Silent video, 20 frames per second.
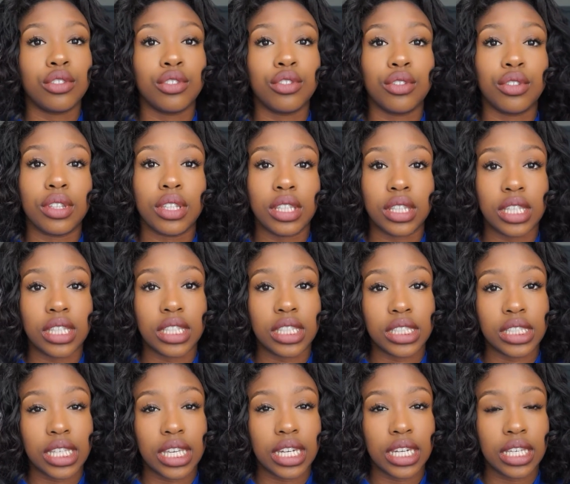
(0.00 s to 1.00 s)
Do you think that
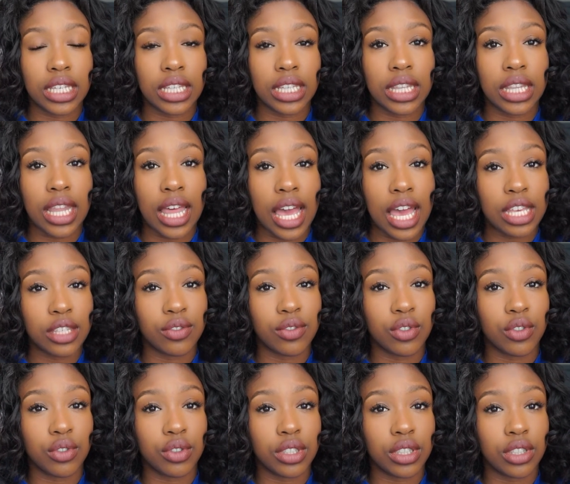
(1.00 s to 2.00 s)
this is gonna last
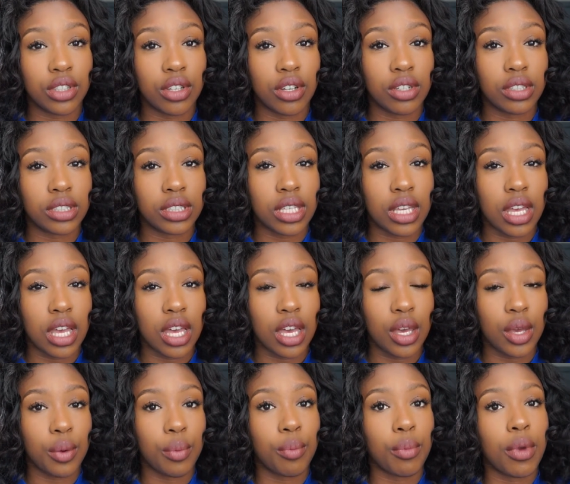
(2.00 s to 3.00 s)
for a really long
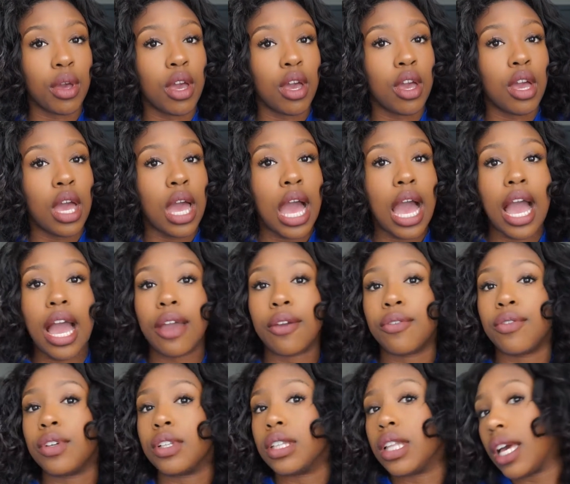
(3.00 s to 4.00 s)
time? I
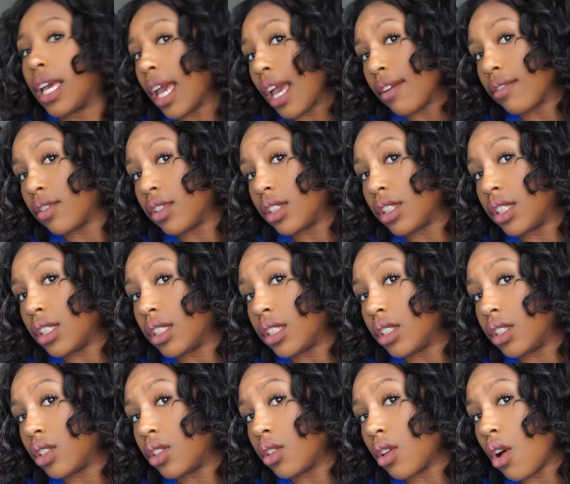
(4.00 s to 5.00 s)
feel like after this
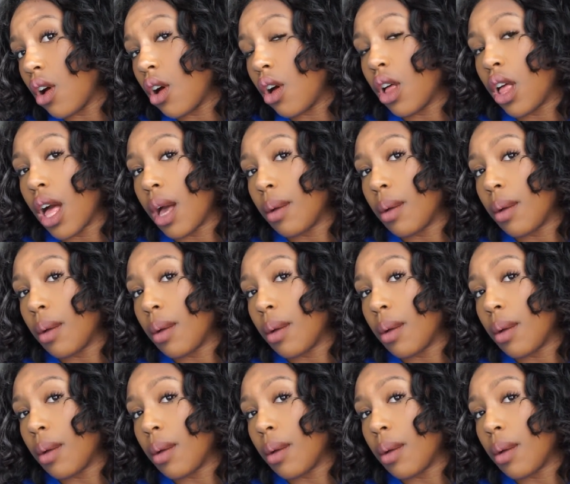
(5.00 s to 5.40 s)
install,